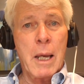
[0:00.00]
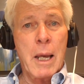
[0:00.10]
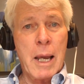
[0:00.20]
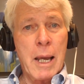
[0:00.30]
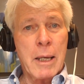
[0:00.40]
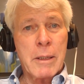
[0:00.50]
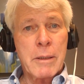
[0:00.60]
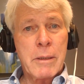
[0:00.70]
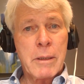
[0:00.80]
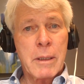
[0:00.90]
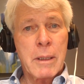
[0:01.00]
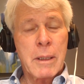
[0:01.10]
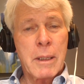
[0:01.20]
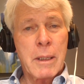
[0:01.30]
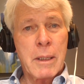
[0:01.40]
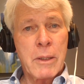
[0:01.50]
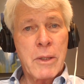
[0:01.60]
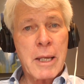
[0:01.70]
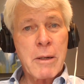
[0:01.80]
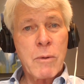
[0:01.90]
And
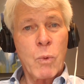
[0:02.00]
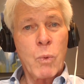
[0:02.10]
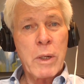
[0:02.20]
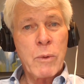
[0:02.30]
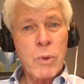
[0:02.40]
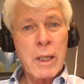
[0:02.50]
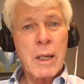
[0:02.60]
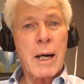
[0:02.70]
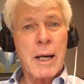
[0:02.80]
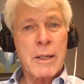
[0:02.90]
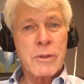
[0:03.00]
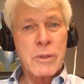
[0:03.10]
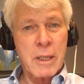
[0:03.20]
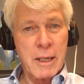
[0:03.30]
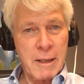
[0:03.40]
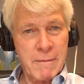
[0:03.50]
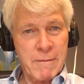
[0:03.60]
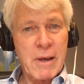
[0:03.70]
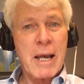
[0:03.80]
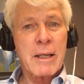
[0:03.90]
then we realized that, in
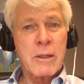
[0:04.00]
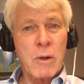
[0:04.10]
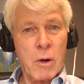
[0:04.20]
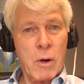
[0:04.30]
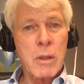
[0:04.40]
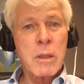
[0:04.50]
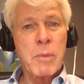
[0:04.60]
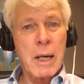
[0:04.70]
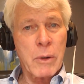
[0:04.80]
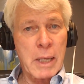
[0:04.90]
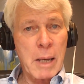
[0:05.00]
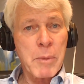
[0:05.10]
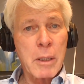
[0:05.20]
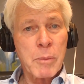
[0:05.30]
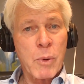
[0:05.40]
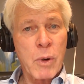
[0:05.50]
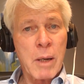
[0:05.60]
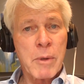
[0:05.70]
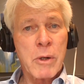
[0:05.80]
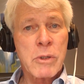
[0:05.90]
fact, all the biochemical
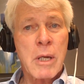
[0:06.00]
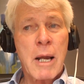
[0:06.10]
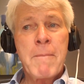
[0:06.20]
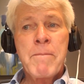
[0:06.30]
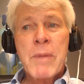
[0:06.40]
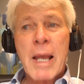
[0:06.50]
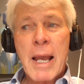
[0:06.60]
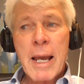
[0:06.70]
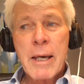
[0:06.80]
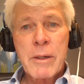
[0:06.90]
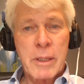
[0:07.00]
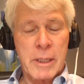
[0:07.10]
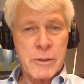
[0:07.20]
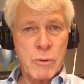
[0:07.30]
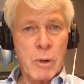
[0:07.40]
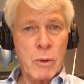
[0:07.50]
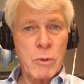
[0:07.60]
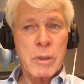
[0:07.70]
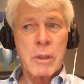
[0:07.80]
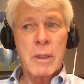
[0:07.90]
parameters and his
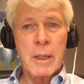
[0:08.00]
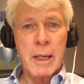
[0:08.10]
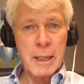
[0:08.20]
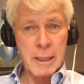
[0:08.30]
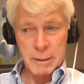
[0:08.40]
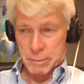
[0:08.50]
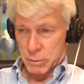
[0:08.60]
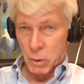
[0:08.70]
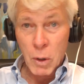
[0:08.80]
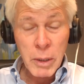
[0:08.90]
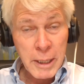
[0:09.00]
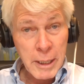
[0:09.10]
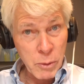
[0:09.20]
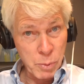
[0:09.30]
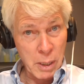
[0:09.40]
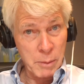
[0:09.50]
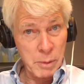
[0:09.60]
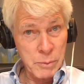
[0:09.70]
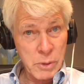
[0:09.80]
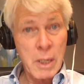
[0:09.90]
growth and all the other
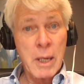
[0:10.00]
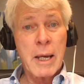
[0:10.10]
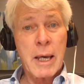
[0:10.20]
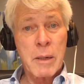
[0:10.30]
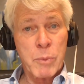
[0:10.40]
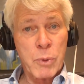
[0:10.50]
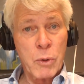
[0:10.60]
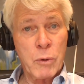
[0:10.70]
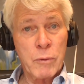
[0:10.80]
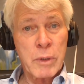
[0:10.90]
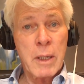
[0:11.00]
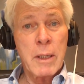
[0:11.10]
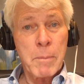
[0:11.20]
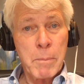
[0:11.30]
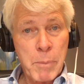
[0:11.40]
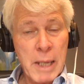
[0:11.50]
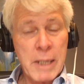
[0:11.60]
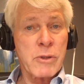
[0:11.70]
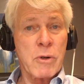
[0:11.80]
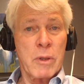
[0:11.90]
problems had improved
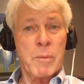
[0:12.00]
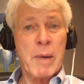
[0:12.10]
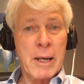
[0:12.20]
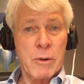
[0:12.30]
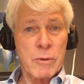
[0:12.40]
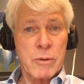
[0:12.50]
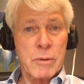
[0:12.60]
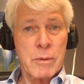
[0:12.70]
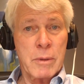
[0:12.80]
based on the mannose.